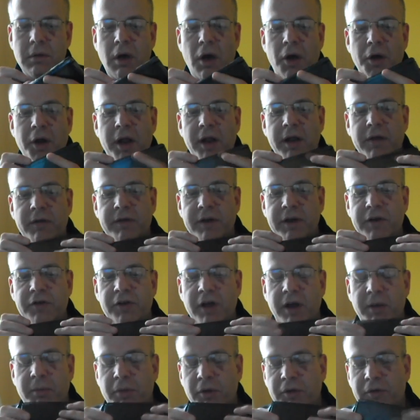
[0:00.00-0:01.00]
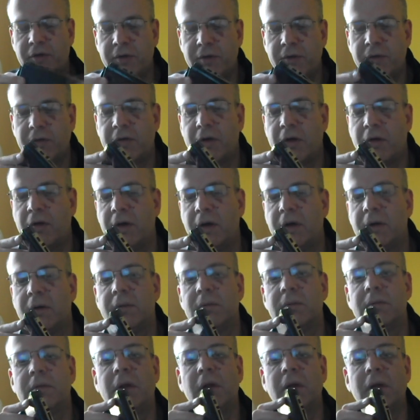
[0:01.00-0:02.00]
Oh no, that's the eject button, sorry.
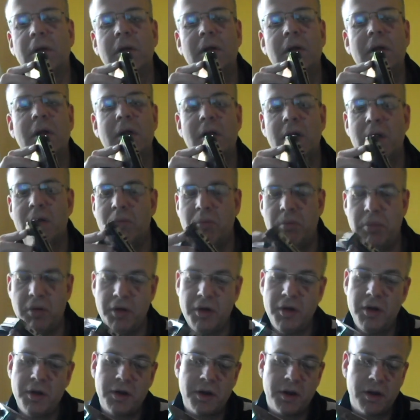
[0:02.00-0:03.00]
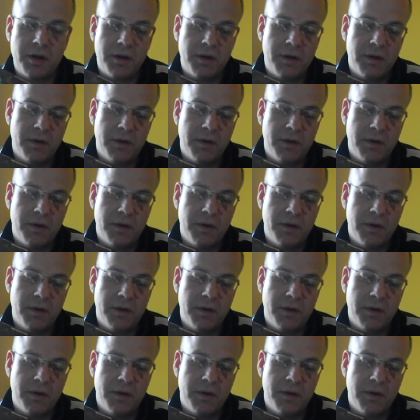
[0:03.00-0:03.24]
Berg.